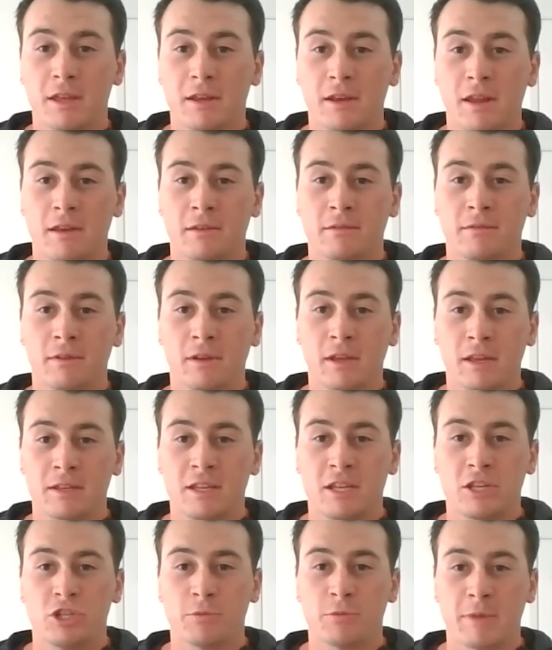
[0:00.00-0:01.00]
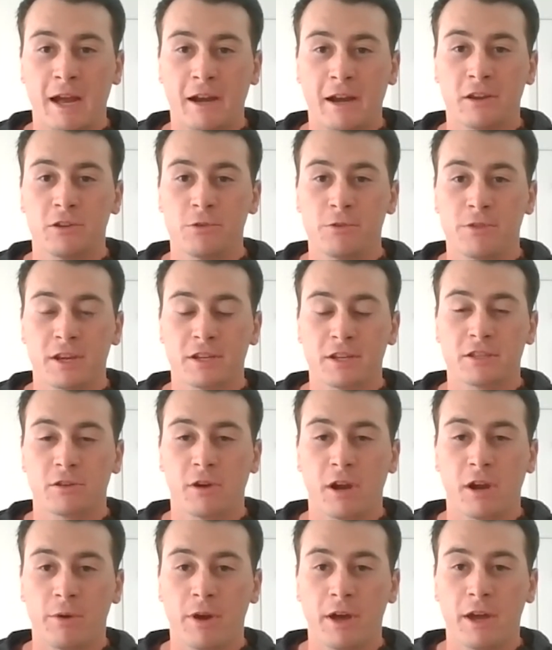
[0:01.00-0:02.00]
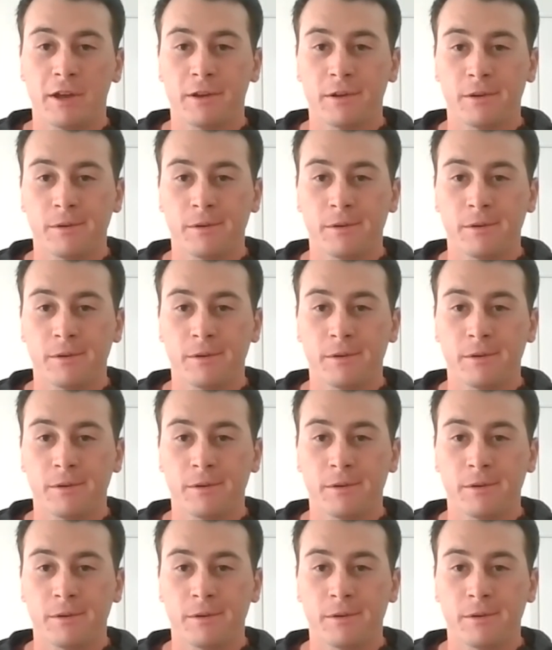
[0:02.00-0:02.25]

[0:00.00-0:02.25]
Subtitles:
and teaching me how to do things the right way.